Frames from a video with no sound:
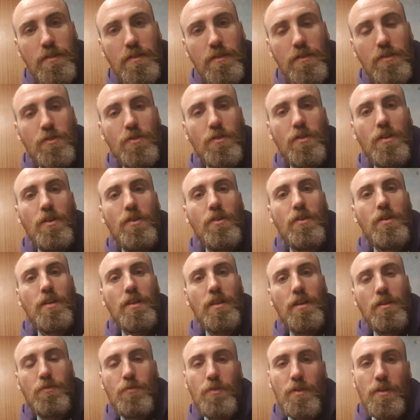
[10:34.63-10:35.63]
so that you can
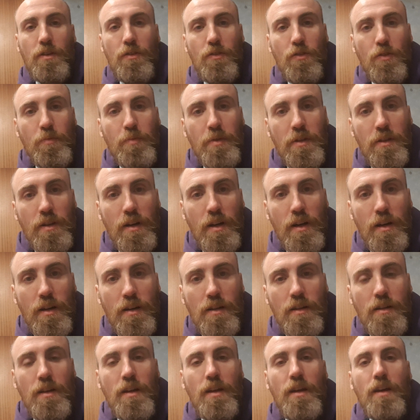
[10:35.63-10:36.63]
live with an open heart.